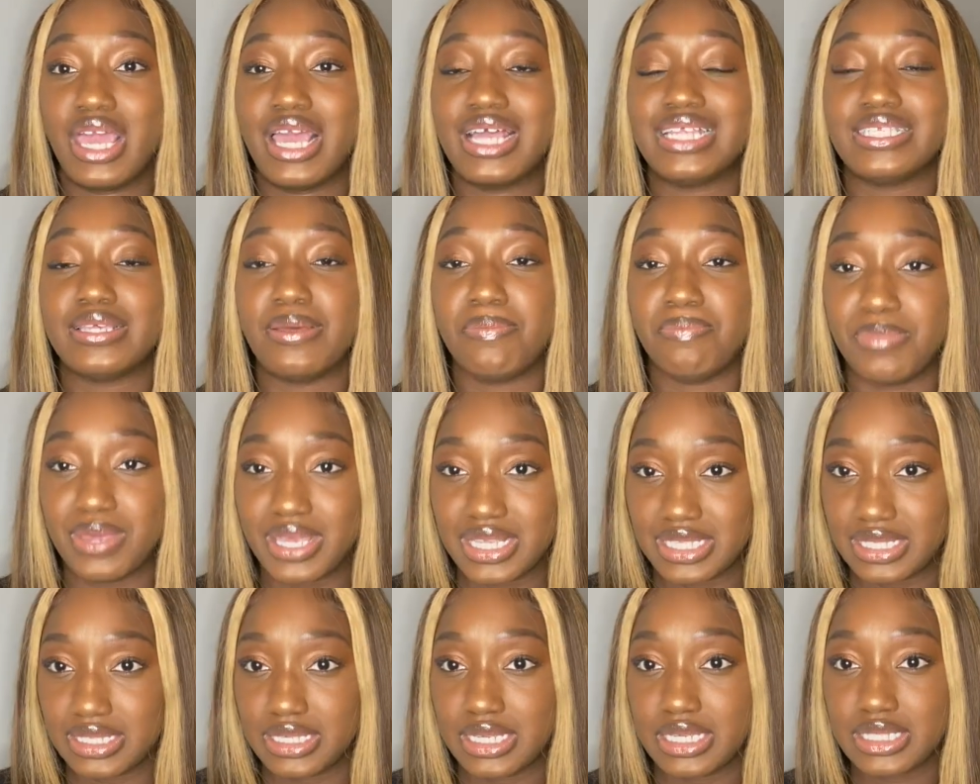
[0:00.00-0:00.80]
It's a
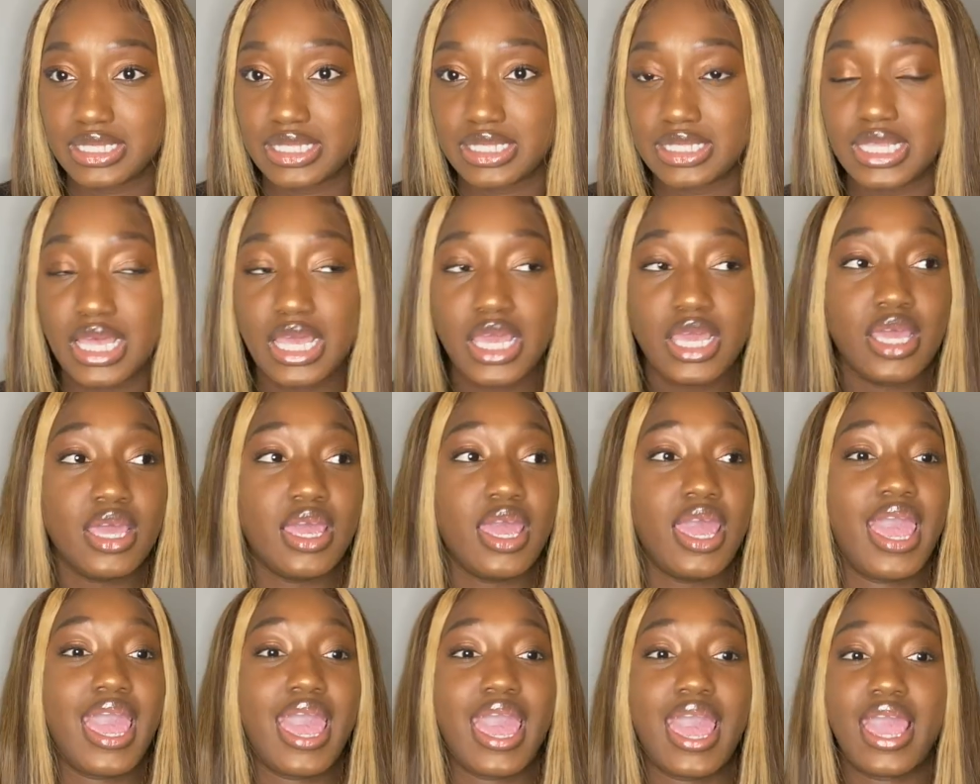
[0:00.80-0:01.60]
business
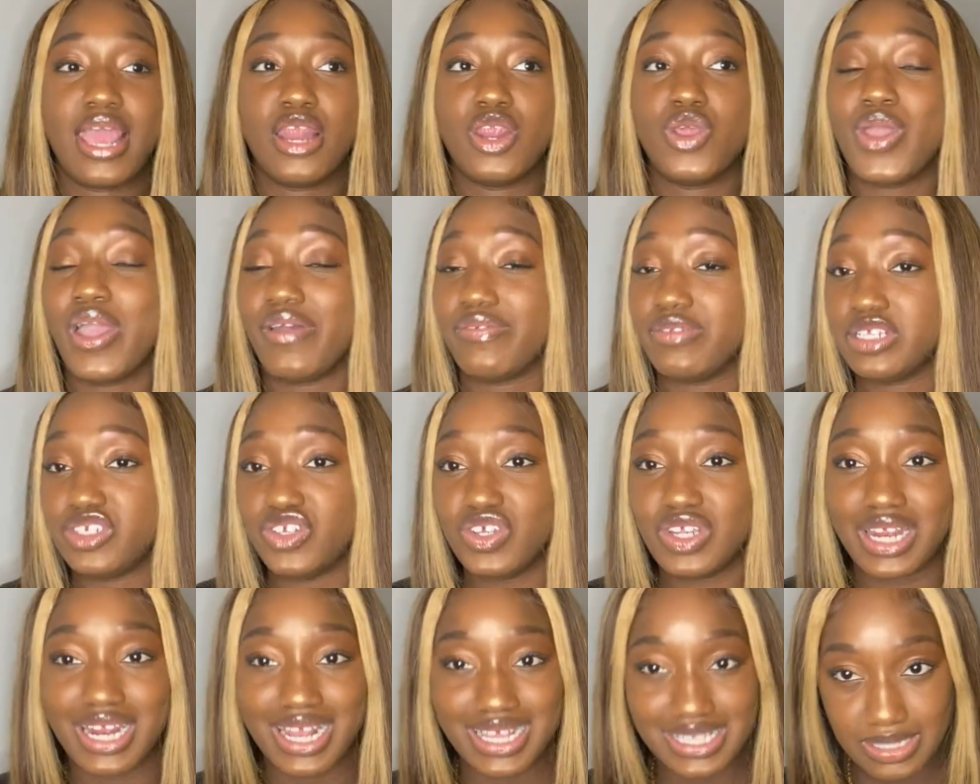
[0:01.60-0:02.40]
and you have to
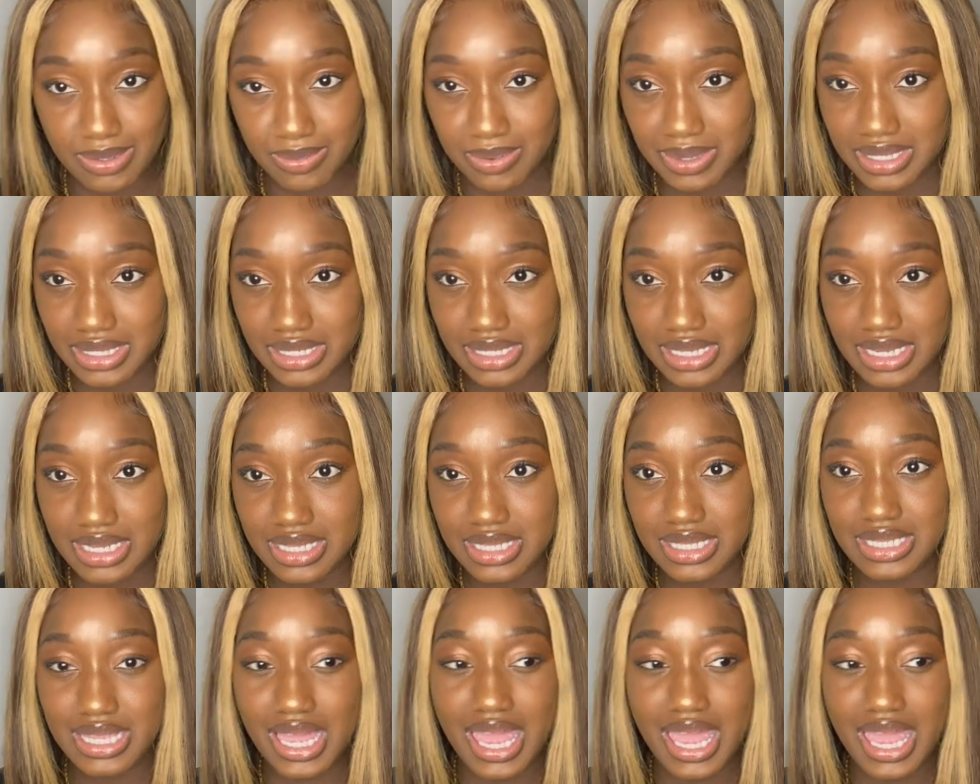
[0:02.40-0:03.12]
treat it as a business.